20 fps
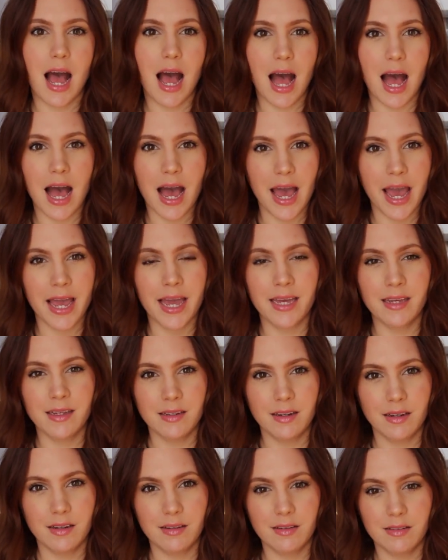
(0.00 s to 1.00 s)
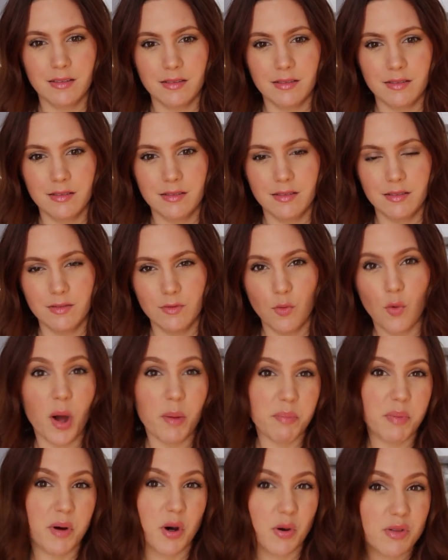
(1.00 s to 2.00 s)
I
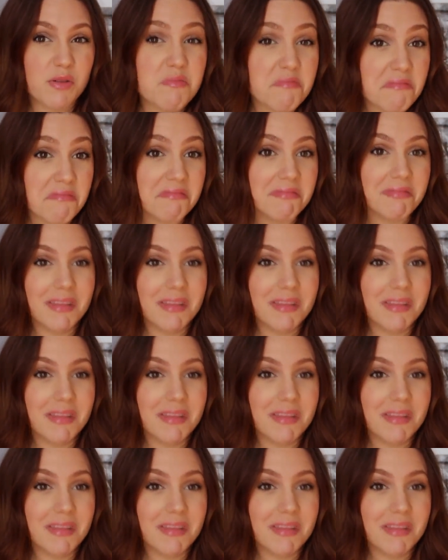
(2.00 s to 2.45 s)
want both.